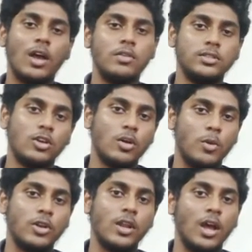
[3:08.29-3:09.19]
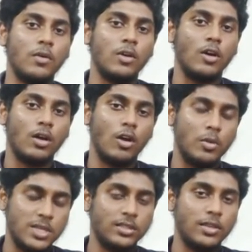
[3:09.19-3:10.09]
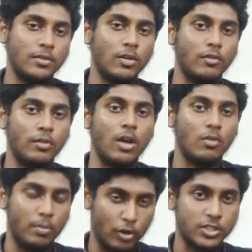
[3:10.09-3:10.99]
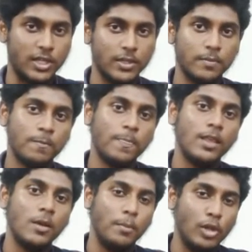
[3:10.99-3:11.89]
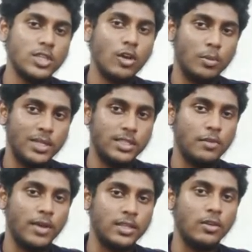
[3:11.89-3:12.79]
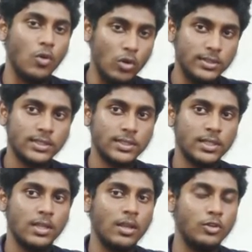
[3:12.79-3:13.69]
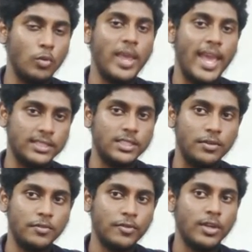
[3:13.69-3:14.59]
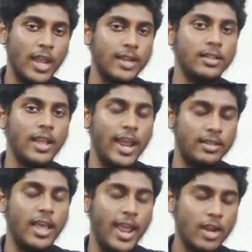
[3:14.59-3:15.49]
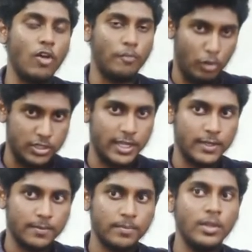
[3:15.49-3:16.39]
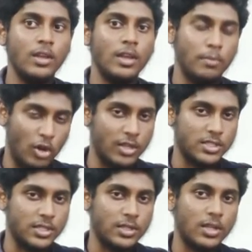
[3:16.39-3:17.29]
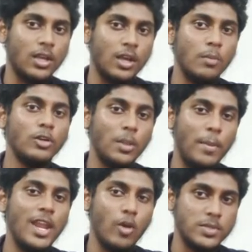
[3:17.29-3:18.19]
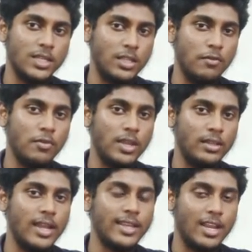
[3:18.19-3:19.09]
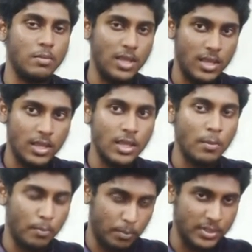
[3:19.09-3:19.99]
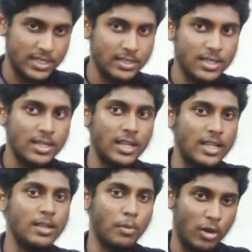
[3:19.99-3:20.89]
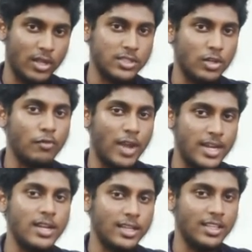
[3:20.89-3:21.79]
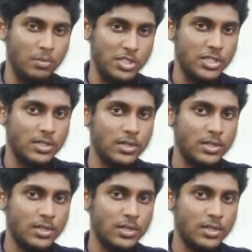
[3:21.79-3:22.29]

I will talk about our objective of our project. Project objectives are the goals to be achieved and at the end of project production. Among the main objectives that can be presented in the production of onion cutting machine: